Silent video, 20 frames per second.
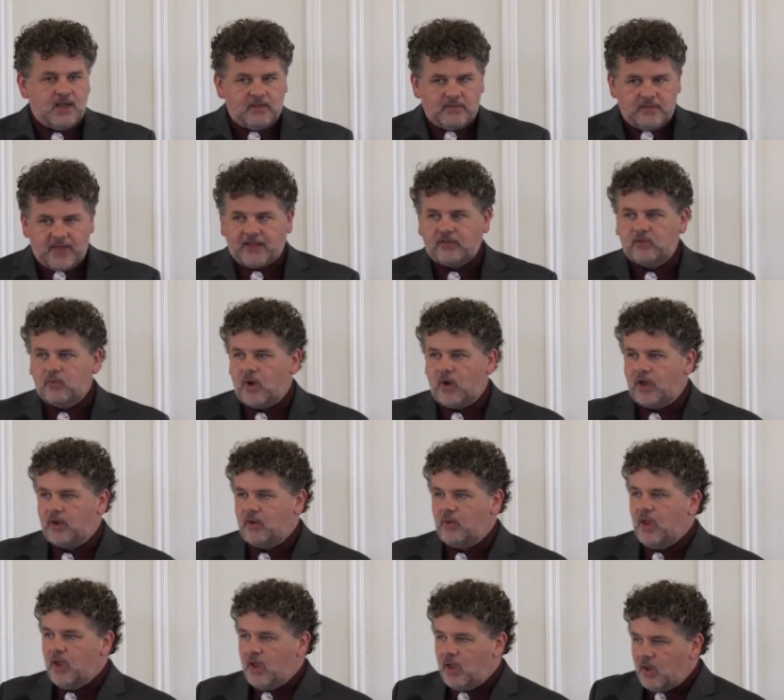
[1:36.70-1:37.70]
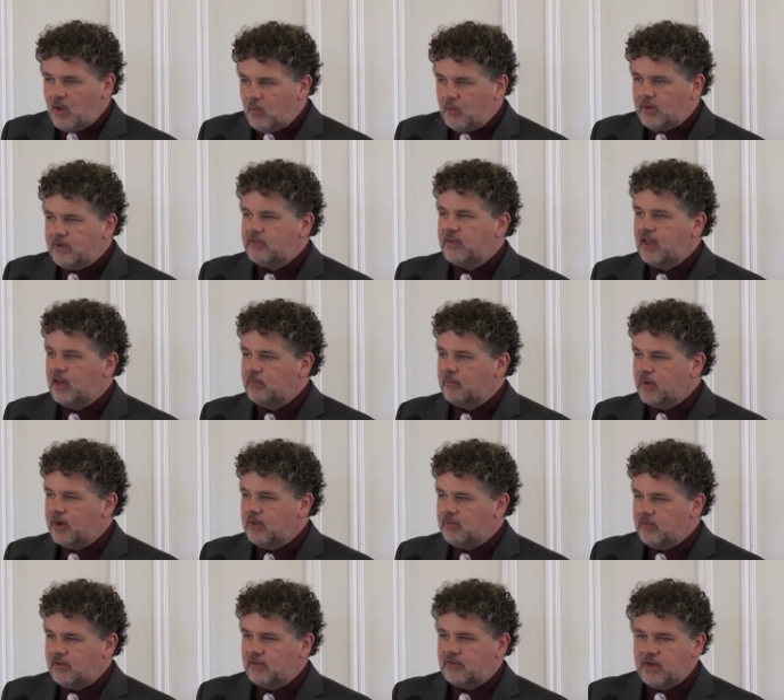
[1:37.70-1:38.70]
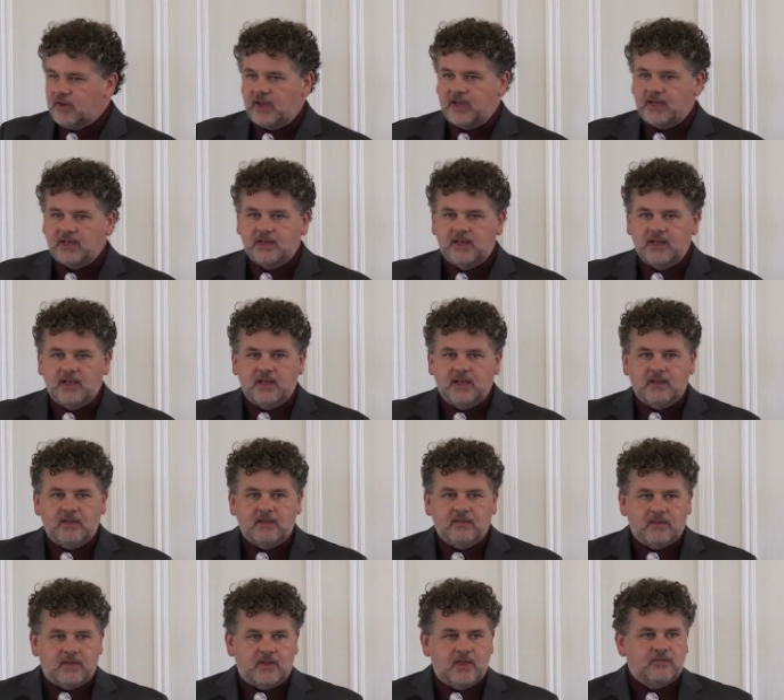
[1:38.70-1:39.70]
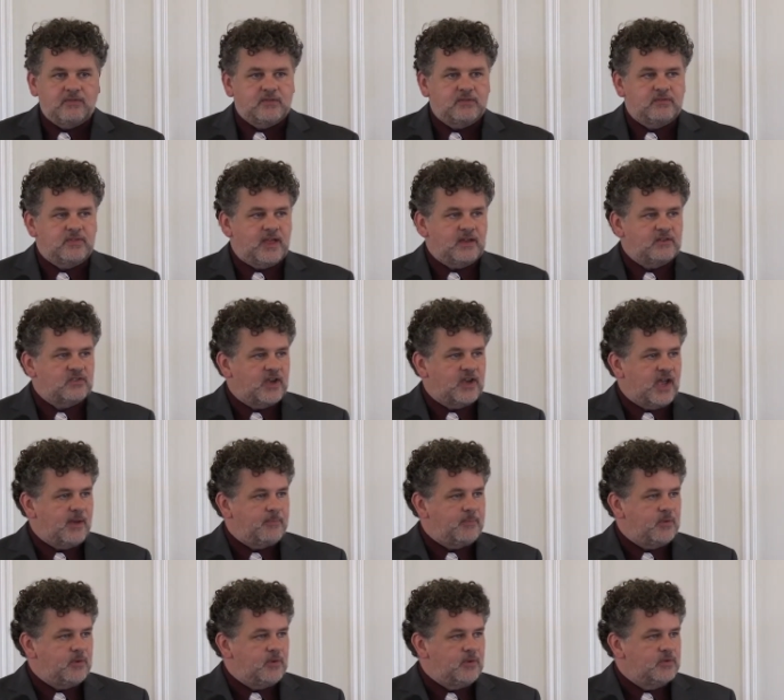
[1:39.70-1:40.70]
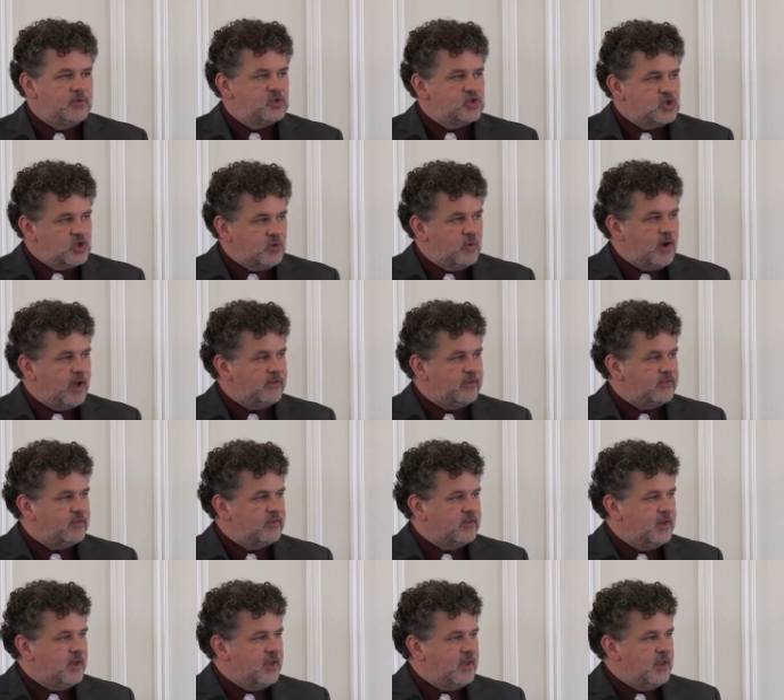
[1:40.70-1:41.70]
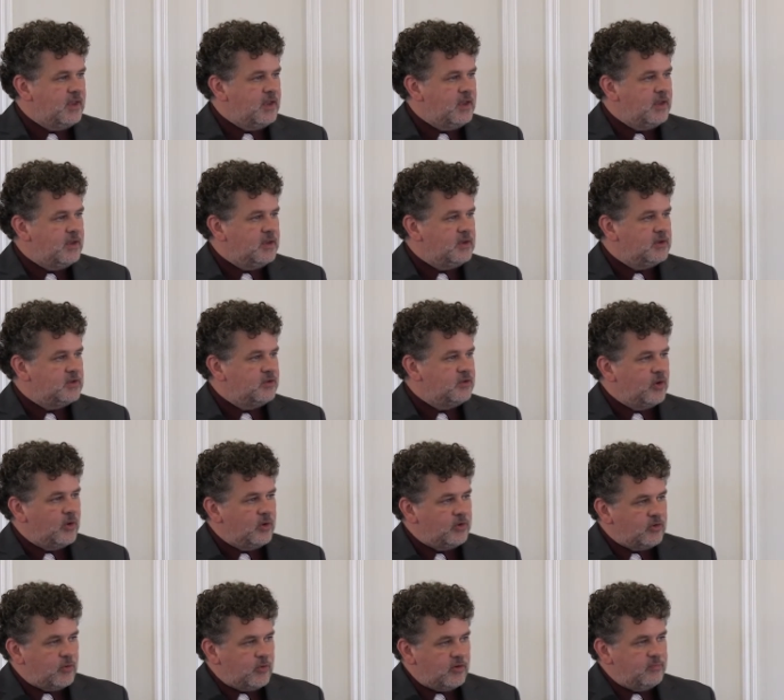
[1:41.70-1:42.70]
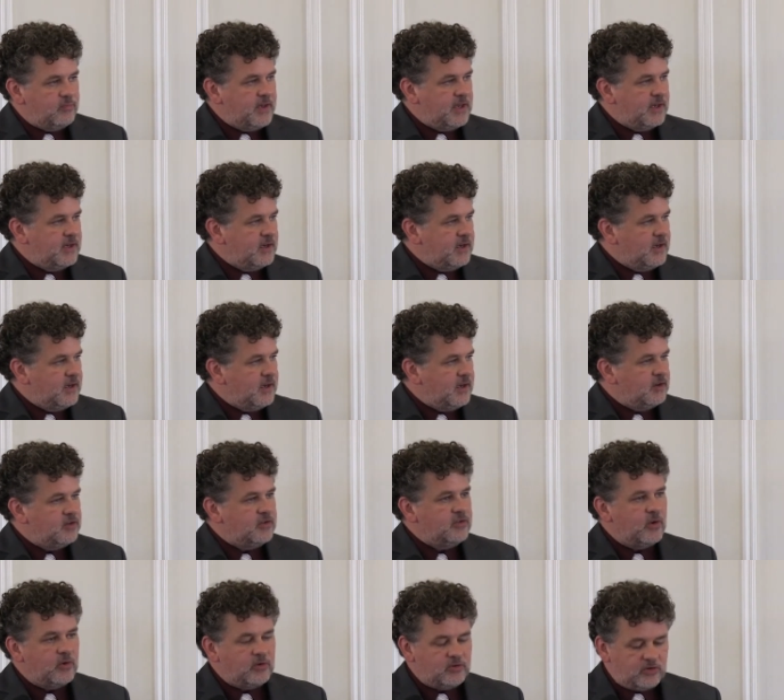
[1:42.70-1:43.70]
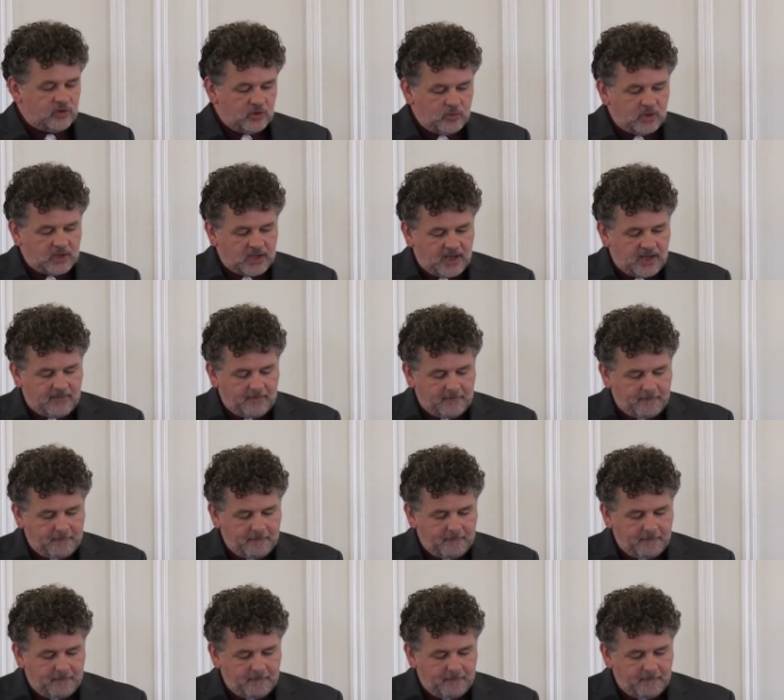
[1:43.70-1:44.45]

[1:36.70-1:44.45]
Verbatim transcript: That's why we celebrate this night the gift of that chapel to us, to those who have been, and to those who will come.